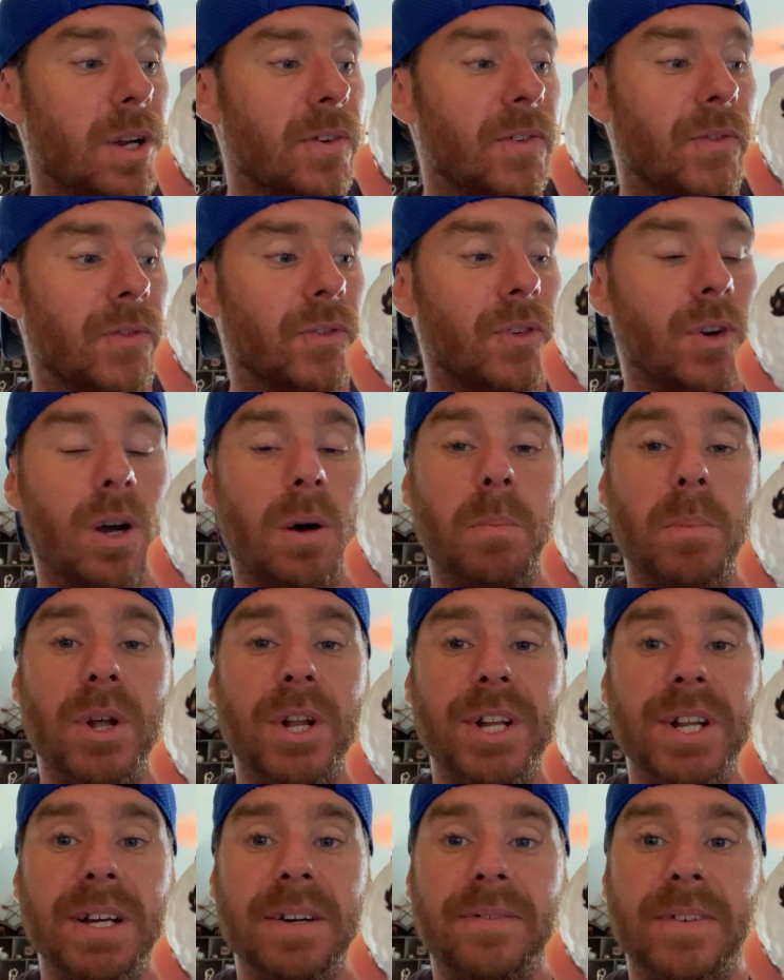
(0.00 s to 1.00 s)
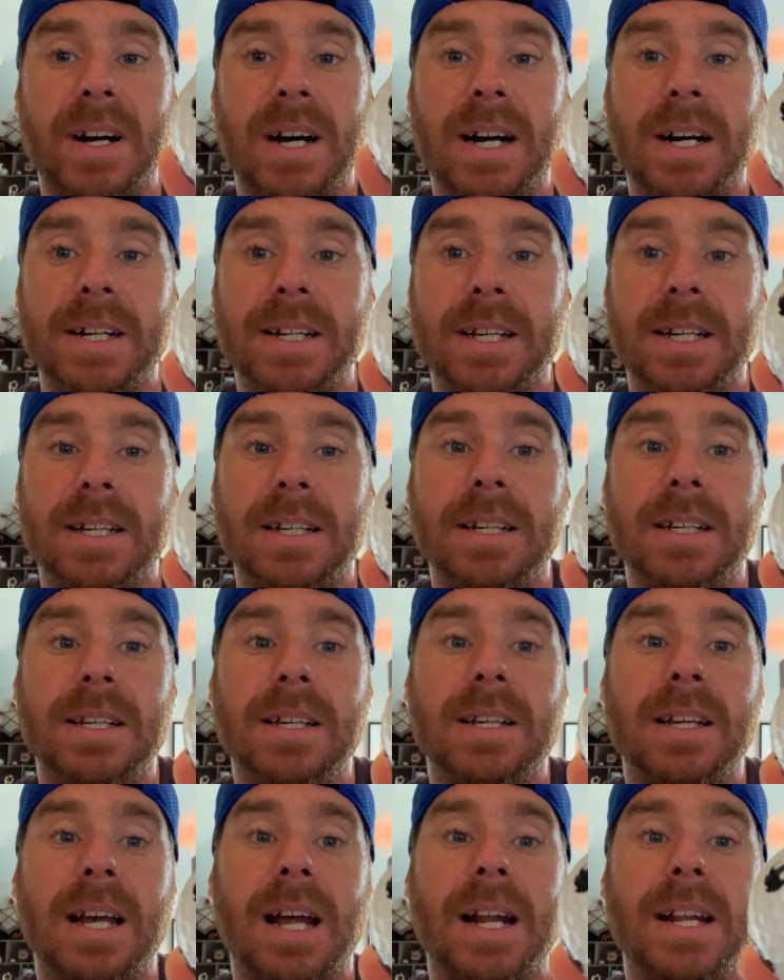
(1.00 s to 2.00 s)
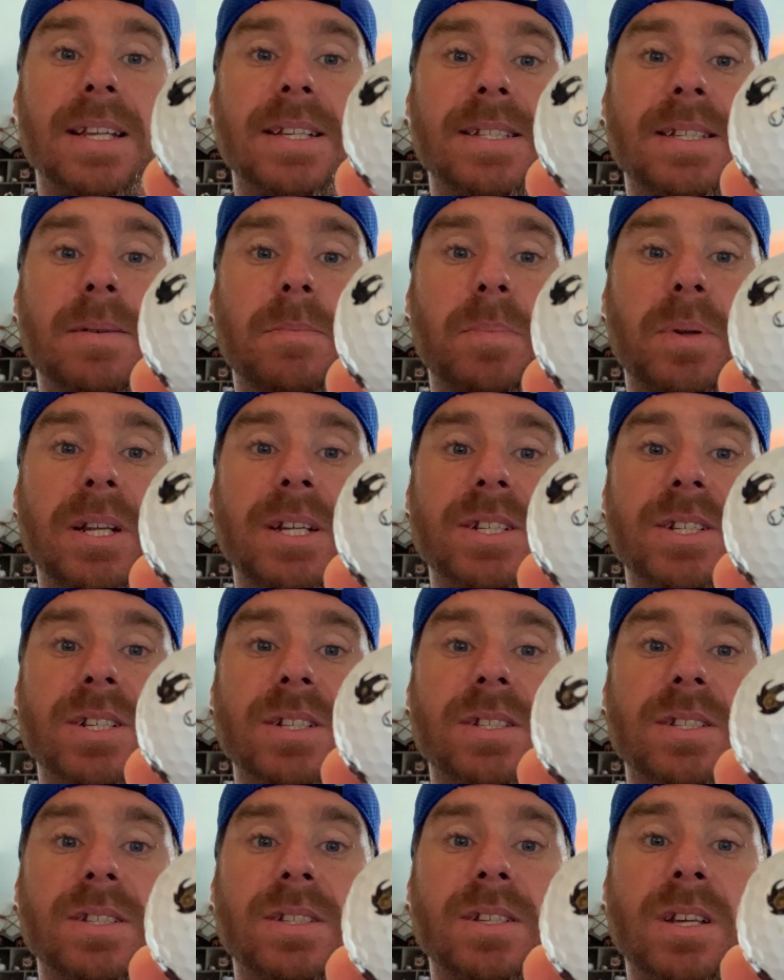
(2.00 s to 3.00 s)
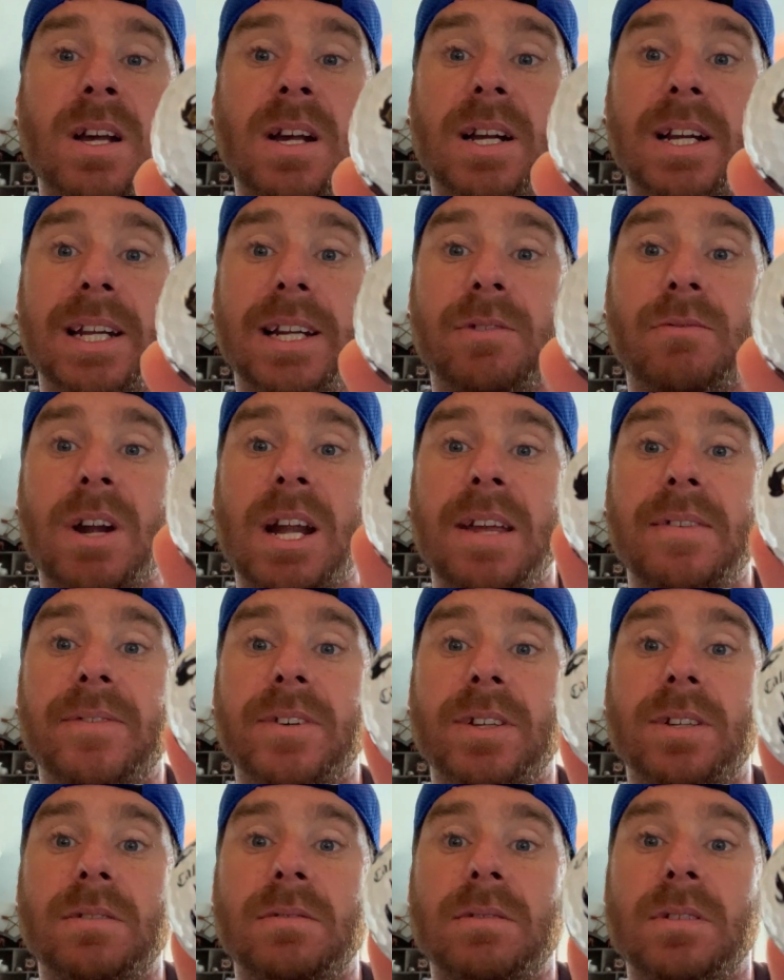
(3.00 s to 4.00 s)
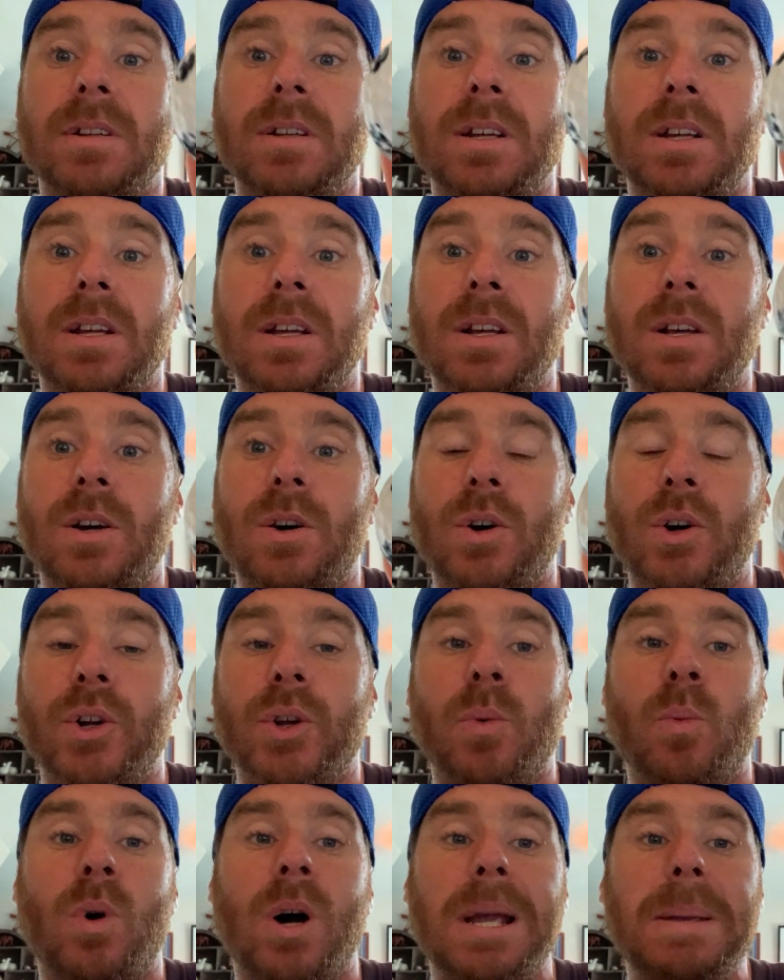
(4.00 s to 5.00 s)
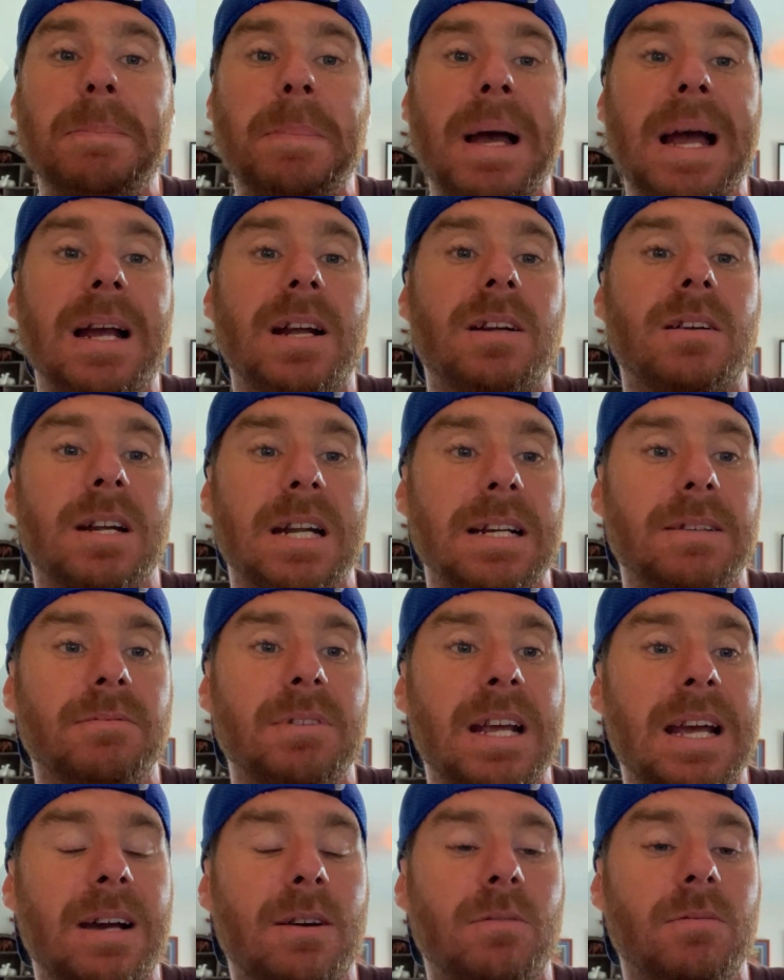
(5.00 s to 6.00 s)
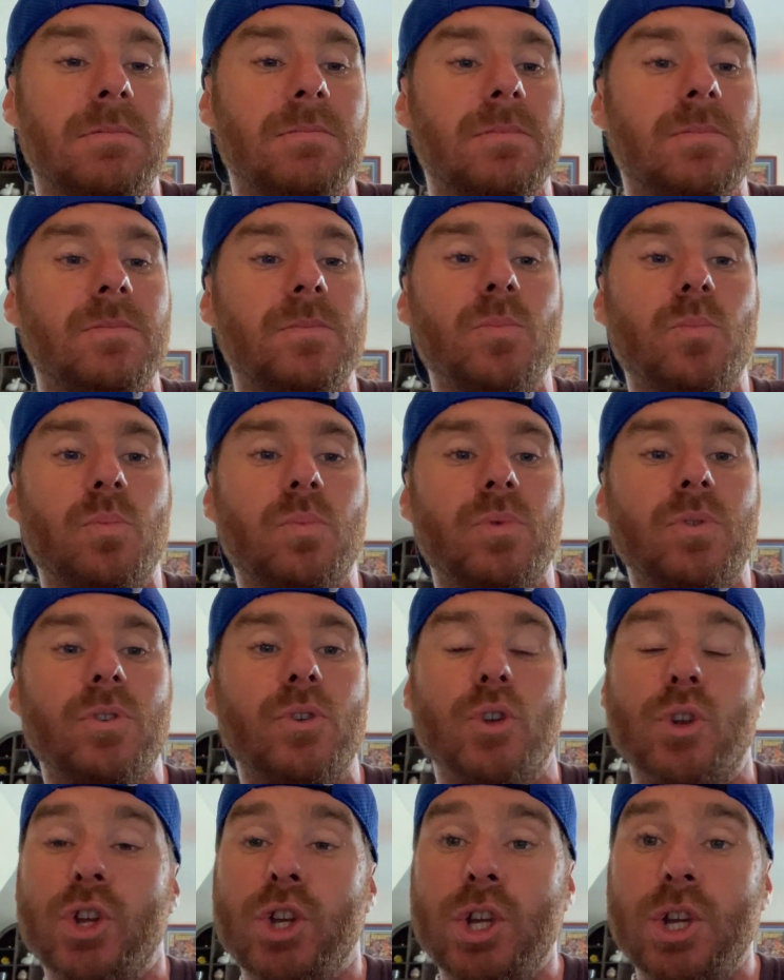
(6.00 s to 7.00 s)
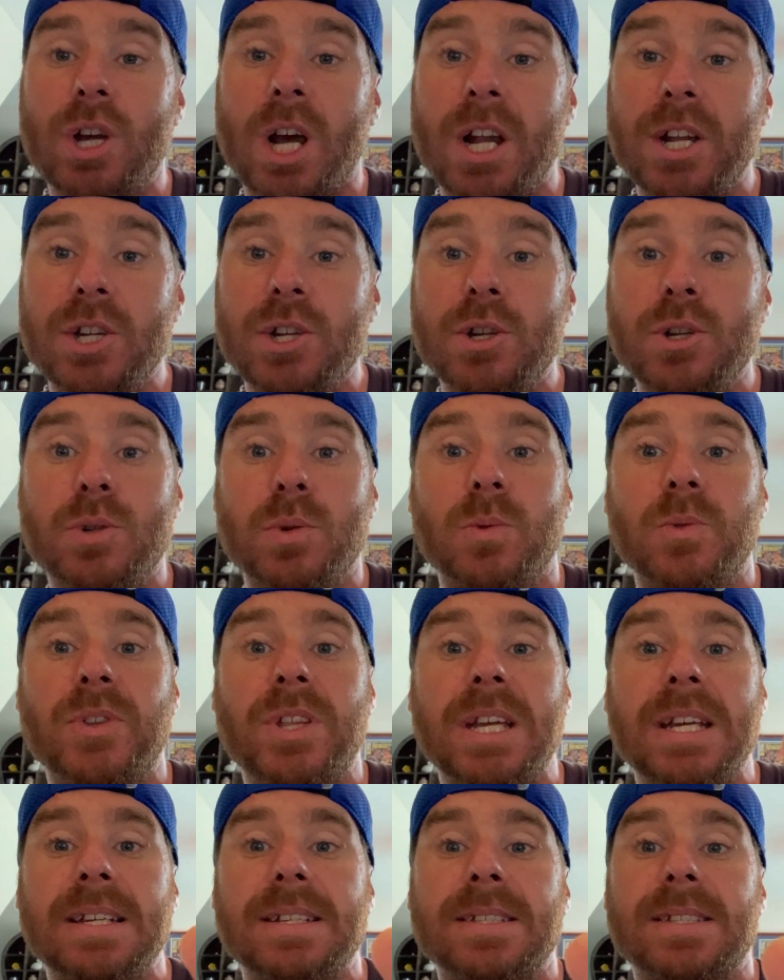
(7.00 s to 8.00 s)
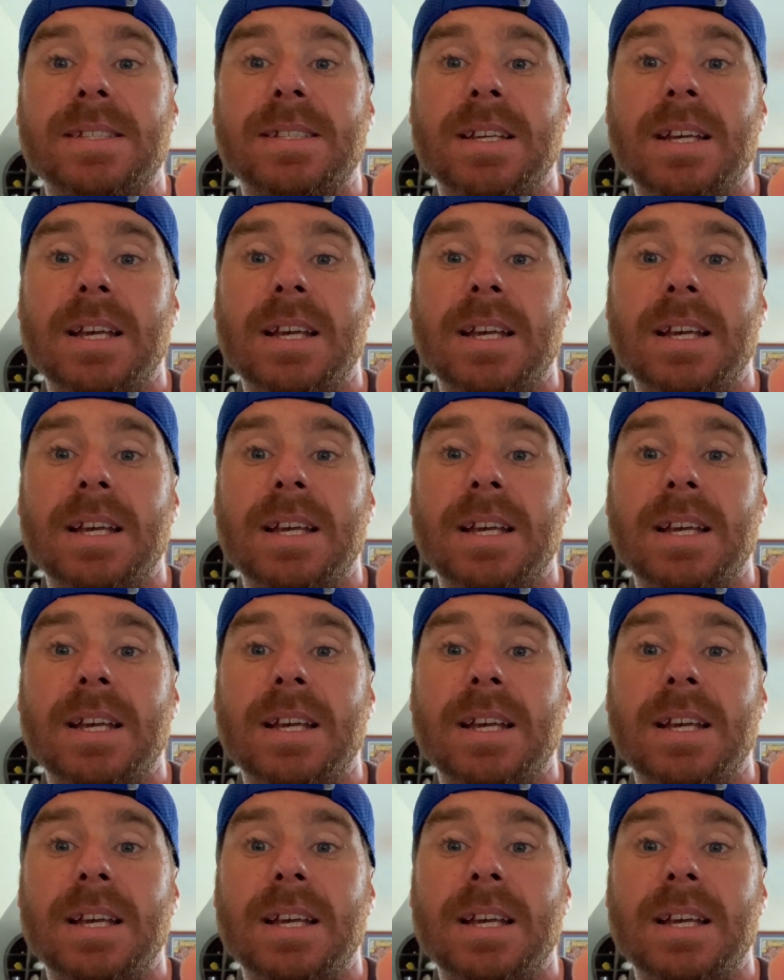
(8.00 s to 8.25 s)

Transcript: from Nevada, and it's simply just a circling raven on a white background. Now, unusual things,